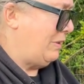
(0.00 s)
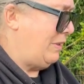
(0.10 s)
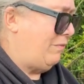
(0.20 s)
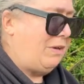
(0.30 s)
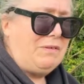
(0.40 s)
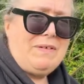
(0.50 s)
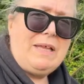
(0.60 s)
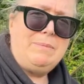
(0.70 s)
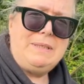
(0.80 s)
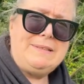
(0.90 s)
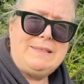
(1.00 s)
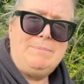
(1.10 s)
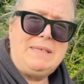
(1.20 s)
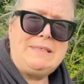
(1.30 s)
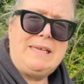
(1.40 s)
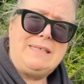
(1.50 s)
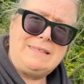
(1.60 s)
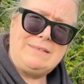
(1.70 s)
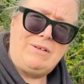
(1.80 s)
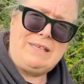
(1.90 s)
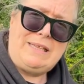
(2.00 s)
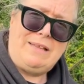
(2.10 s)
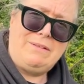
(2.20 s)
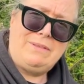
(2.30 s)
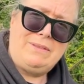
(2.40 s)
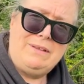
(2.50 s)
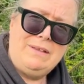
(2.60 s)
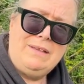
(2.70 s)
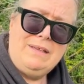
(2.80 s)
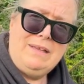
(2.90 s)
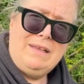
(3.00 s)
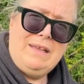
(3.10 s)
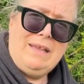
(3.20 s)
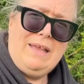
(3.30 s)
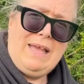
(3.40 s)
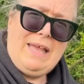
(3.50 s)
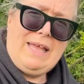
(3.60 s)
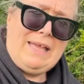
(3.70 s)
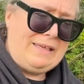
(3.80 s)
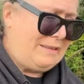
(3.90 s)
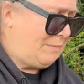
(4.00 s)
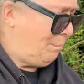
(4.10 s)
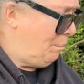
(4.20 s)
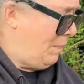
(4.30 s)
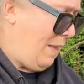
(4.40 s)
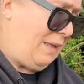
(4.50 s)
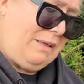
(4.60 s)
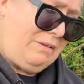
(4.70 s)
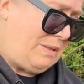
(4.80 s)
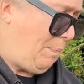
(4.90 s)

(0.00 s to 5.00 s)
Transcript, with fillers: and the role of animals in maintaining soil health and you know the